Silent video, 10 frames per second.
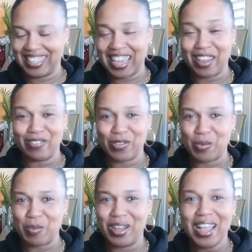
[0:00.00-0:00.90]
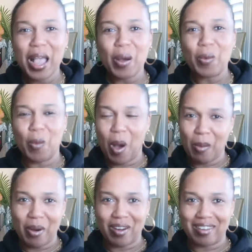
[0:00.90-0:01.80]
came from
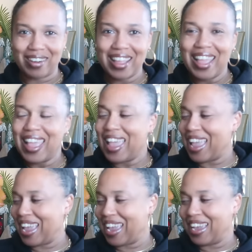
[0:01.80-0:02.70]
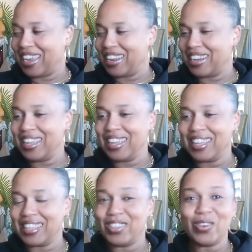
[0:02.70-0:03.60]
Walmart. And
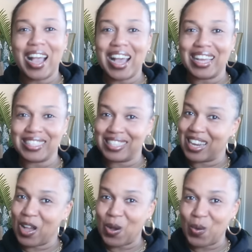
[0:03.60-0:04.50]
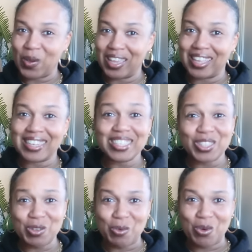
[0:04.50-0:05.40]
you guys know in the
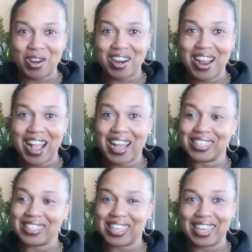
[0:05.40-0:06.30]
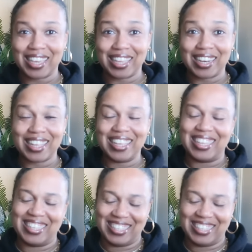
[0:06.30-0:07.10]
store, I said...